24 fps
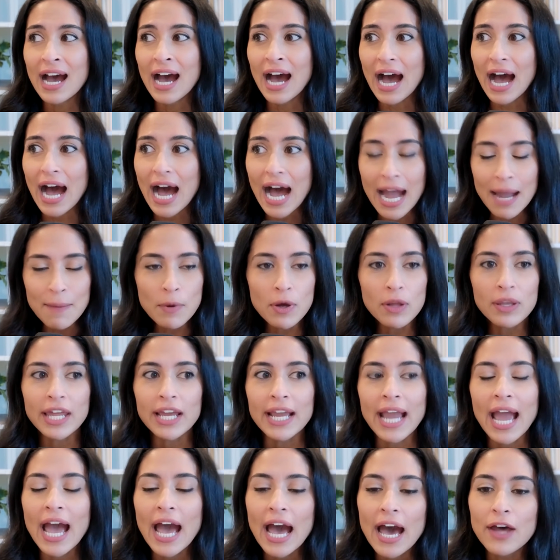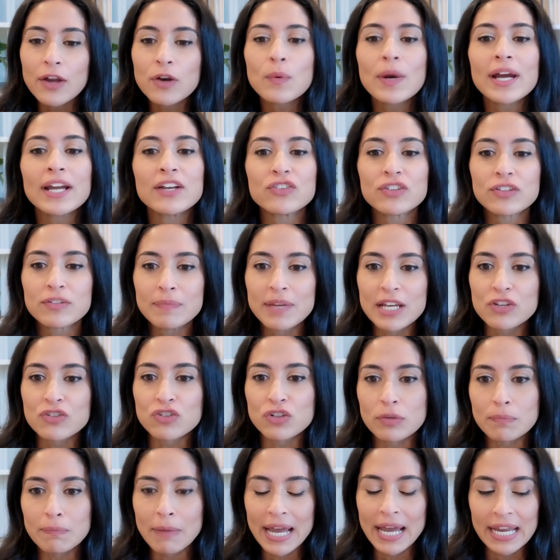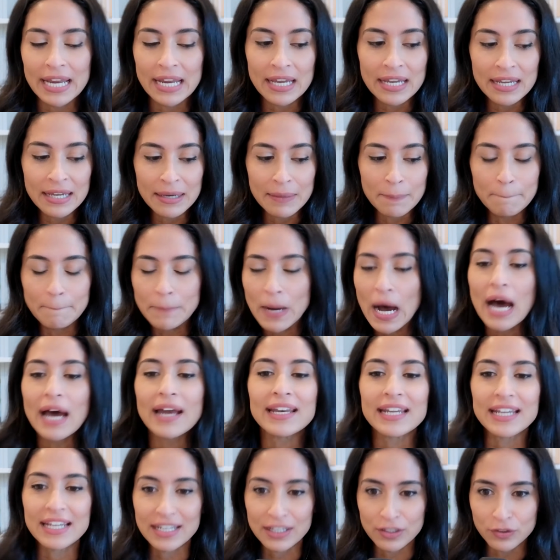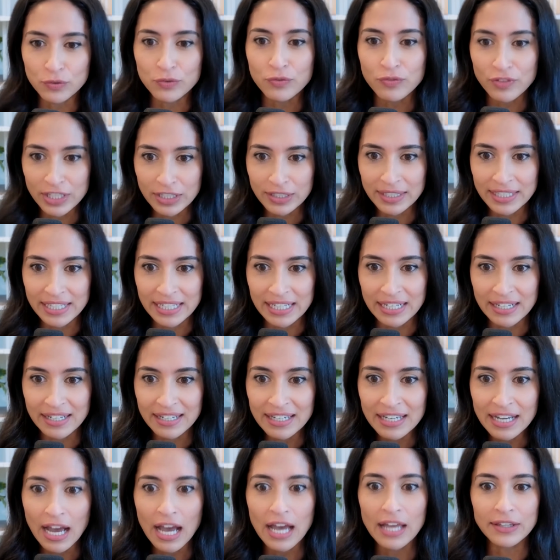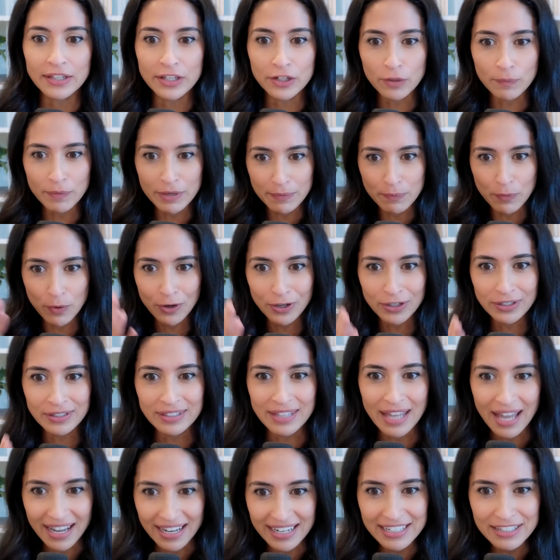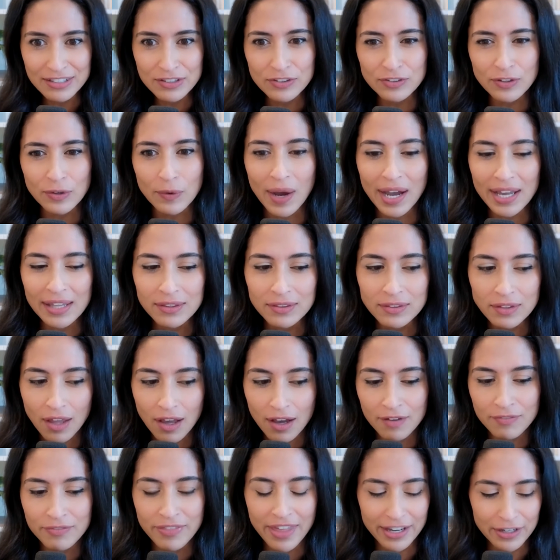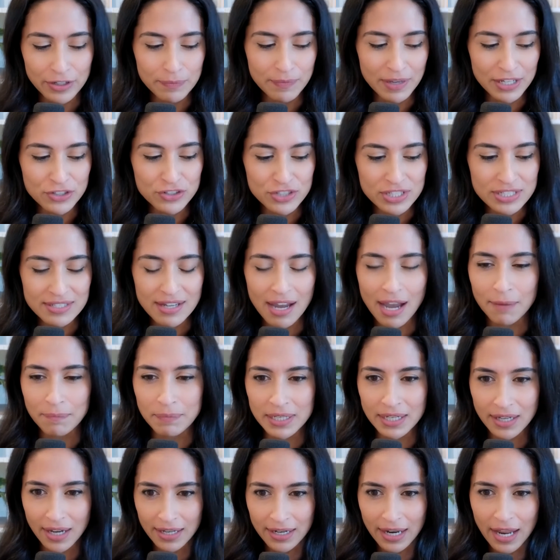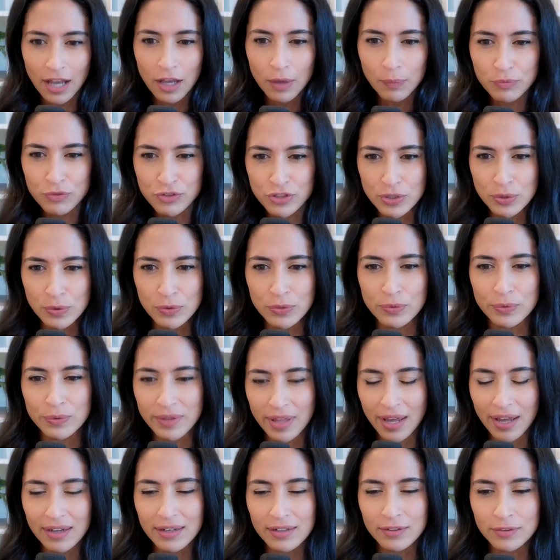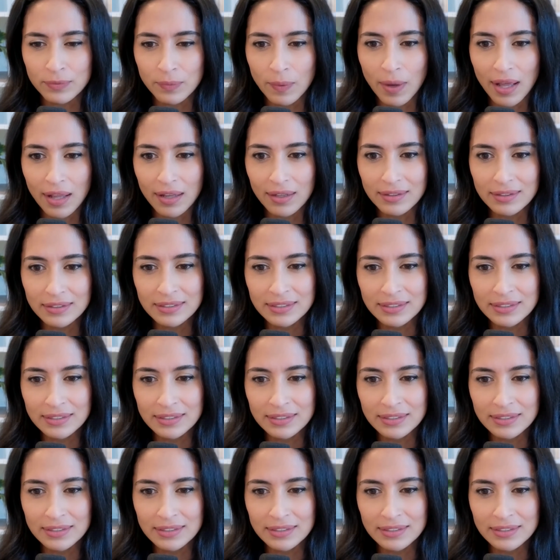I'm all like, how do I just make sure my body is feeling a little bit more aligned? So I love that you mentioned tapping kind of helped you through that as well.